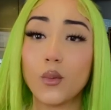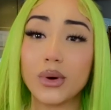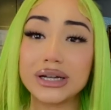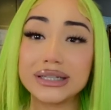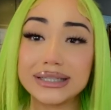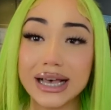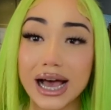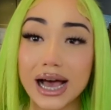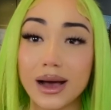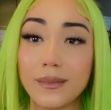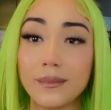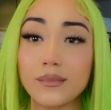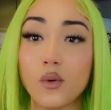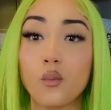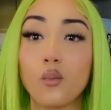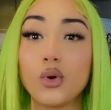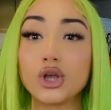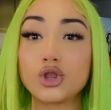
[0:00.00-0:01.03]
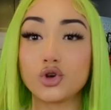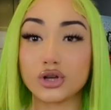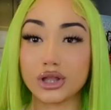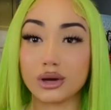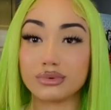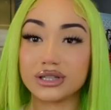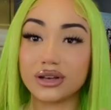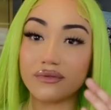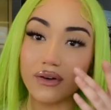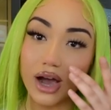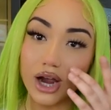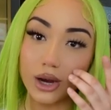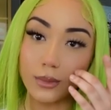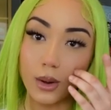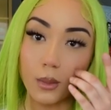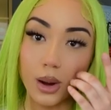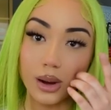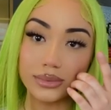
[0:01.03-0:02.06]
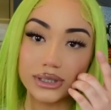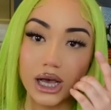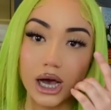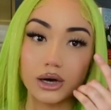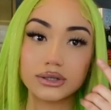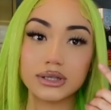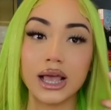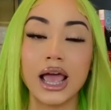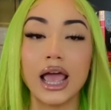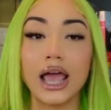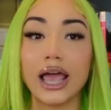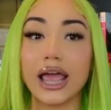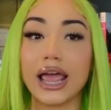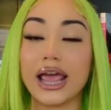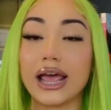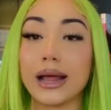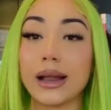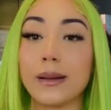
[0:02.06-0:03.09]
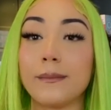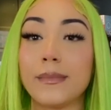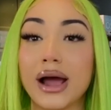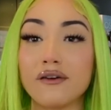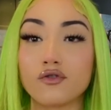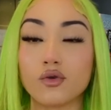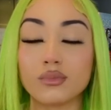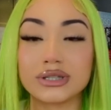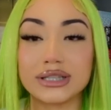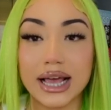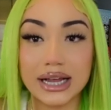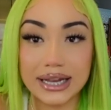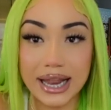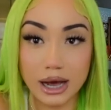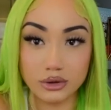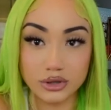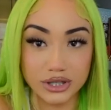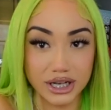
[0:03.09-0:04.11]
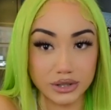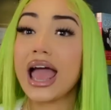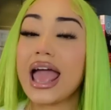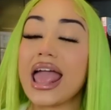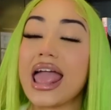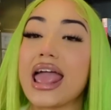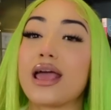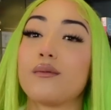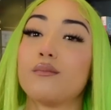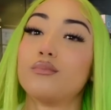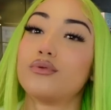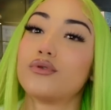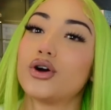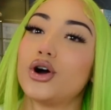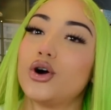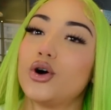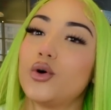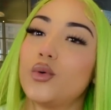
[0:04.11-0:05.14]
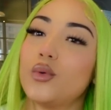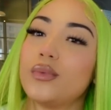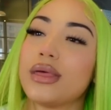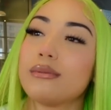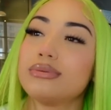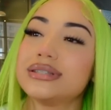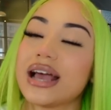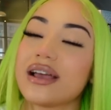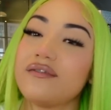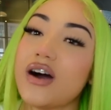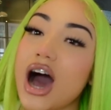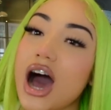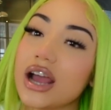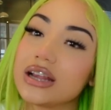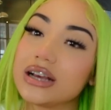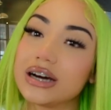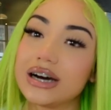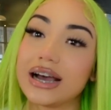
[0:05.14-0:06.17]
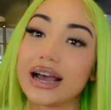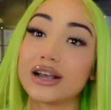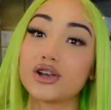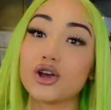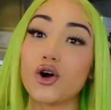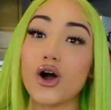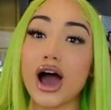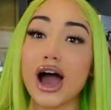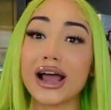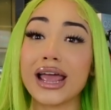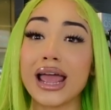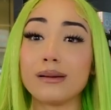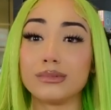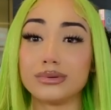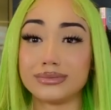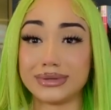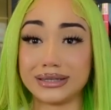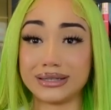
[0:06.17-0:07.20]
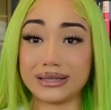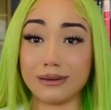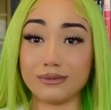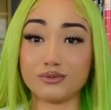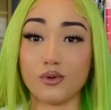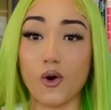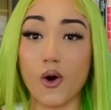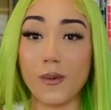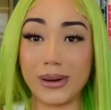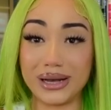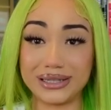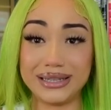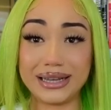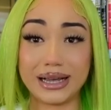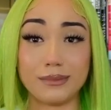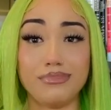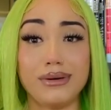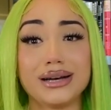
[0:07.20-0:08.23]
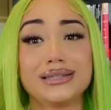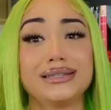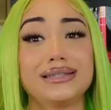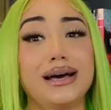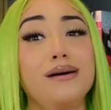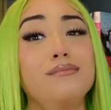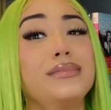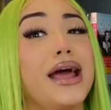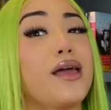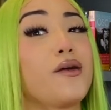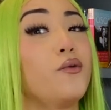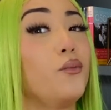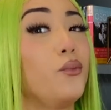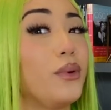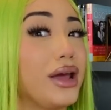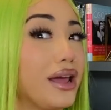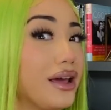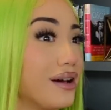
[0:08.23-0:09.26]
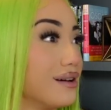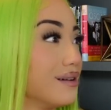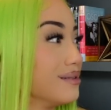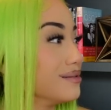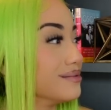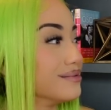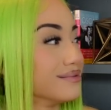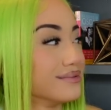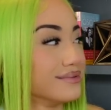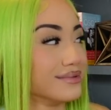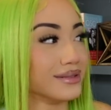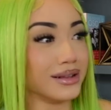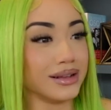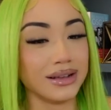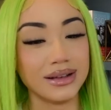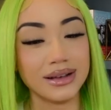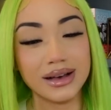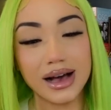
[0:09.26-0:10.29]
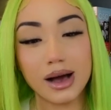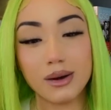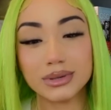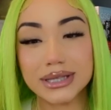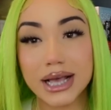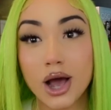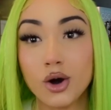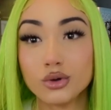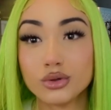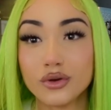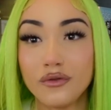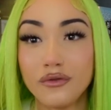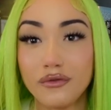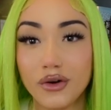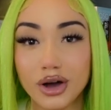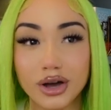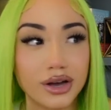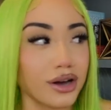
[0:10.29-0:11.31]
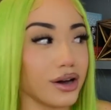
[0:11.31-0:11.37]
one time we thought there was a fire in my mom's house and my room was like downstairs. And bro, they was like, fire, yo, I came with the stuff for all my sneaker boxes. I'm like, where? I was like, hold the fuck